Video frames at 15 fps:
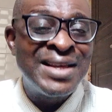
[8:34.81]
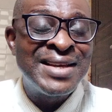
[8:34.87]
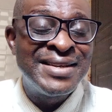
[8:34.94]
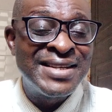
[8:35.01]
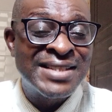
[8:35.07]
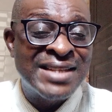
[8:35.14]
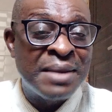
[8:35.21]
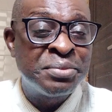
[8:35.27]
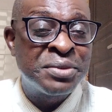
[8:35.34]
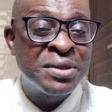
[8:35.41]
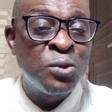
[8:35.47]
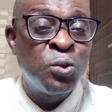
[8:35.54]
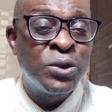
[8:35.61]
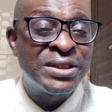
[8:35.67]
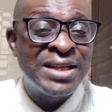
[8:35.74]
The same
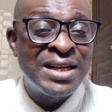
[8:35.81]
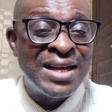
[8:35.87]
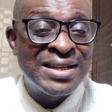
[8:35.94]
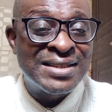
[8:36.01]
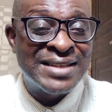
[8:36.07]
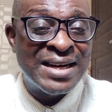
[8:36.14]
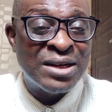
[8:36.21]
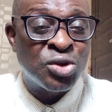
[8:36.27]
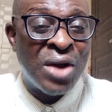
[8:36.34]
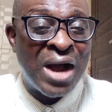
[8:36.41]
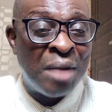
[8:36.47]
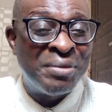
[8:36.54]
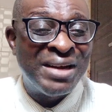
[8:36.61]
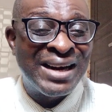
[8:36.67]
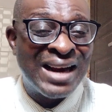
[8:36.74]
thing with Senator
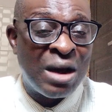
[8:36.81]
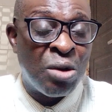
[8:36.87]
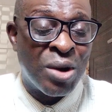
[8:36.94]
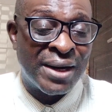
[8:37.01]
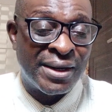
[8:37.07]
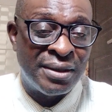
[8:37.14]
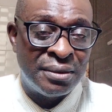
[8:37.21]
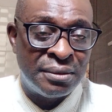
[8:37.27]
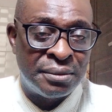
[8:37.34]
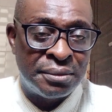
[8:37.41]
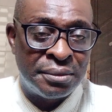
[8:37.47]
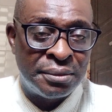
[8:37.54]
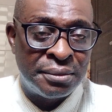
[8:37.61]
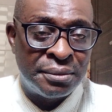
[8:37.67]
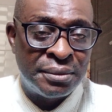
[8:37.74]
Ahmed Lawal,
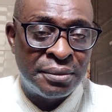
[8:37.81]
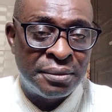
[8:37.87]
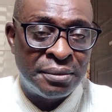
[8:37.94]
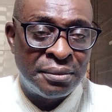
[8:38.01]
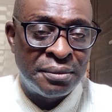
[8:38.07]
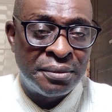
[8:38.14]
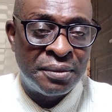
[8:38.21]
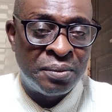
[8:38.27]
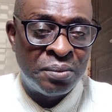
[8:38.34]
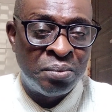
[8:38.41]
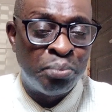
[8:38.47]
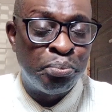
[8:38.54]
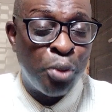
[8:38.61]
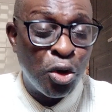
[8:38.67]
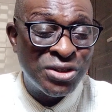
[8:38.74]

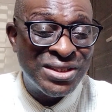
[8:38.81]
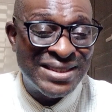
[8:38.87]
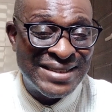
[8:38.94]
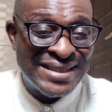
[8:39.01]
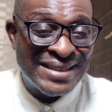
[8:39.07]
bought